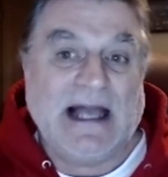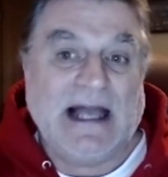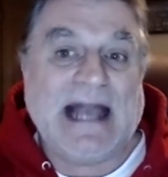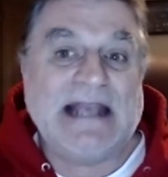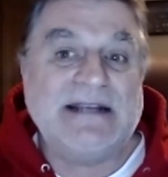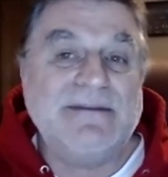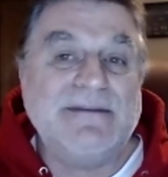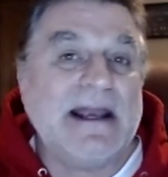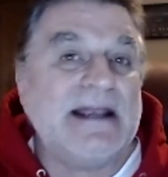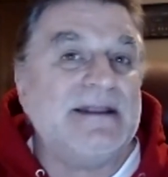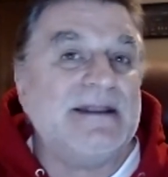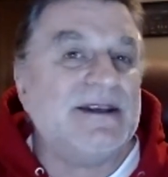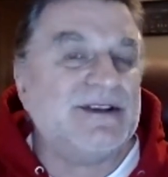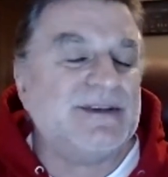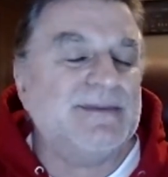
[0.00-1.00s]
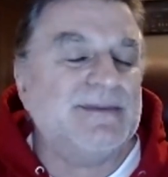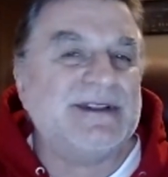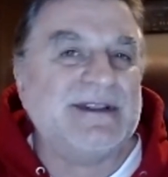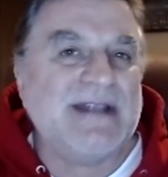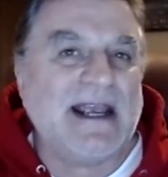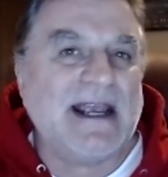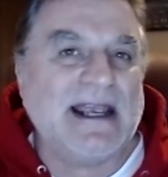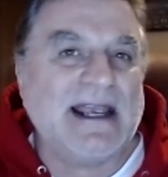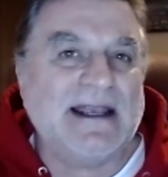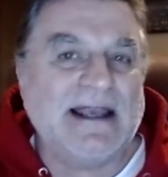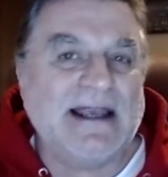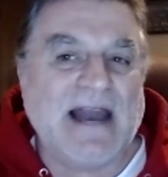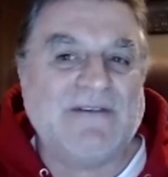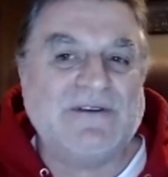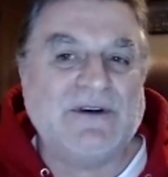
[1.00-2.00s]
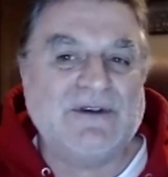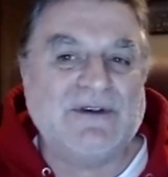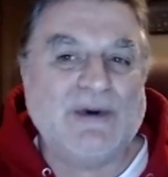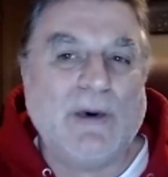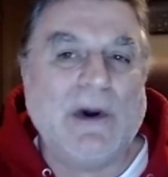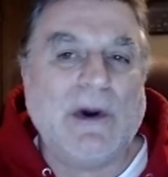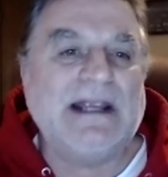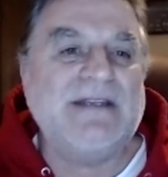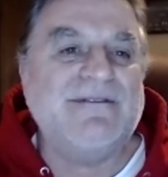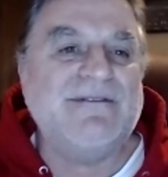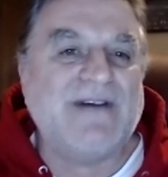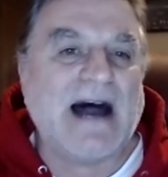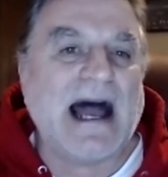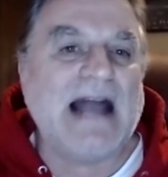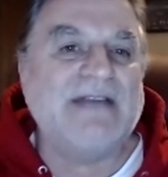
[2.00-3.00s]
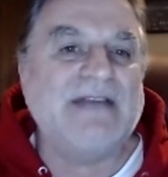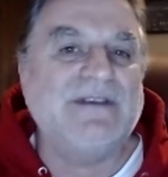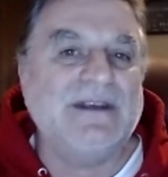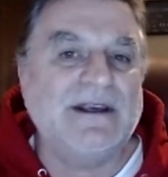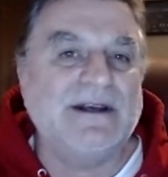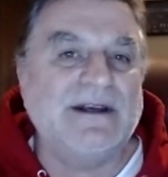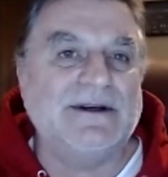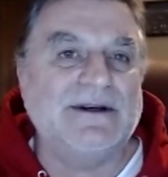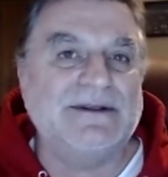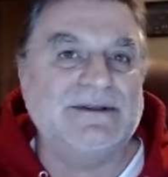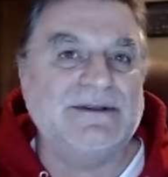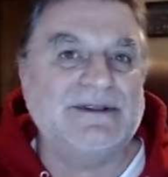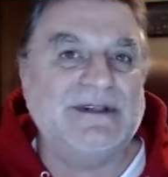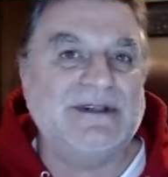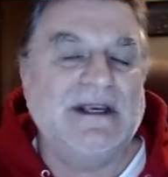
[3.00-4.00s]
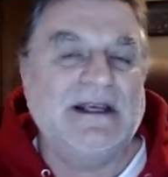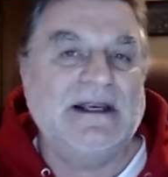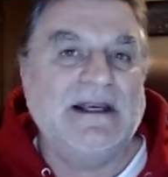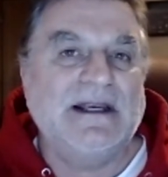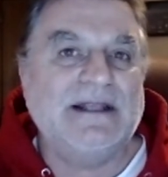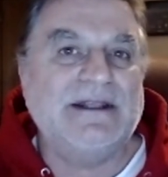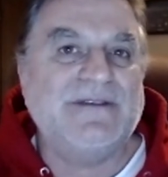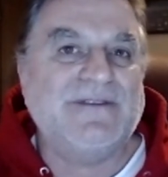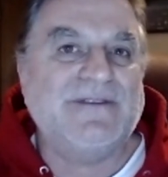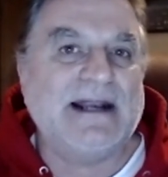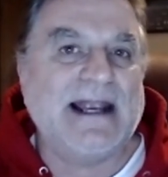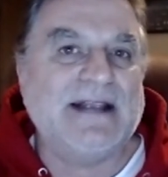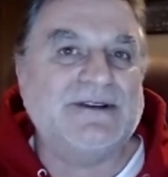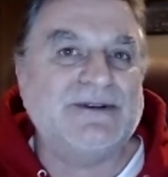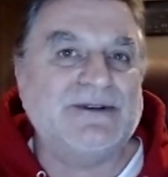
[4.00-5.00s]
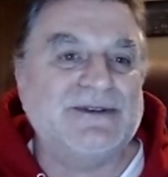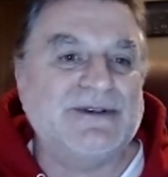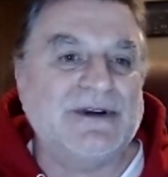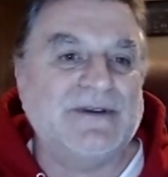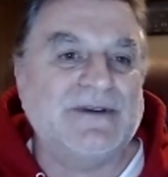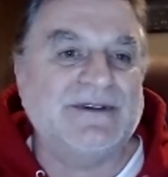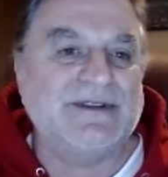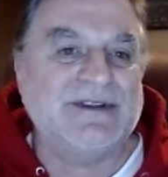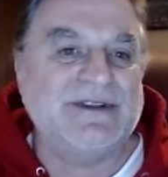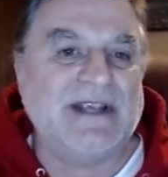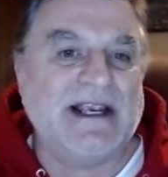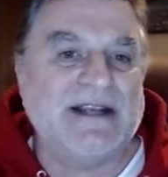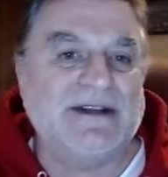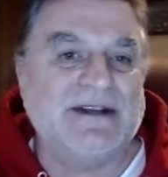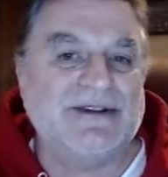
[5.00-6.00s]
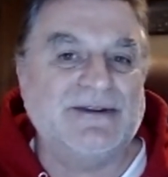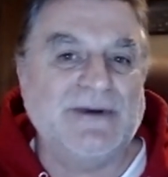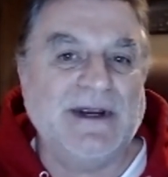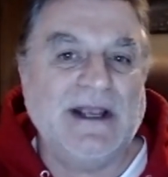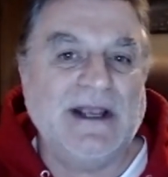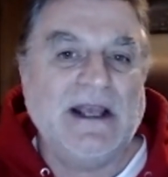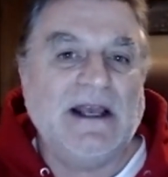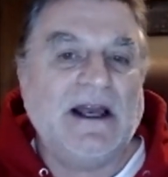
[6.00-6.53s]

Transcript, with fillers: I had made this mistake after 25 years in the financial services industry,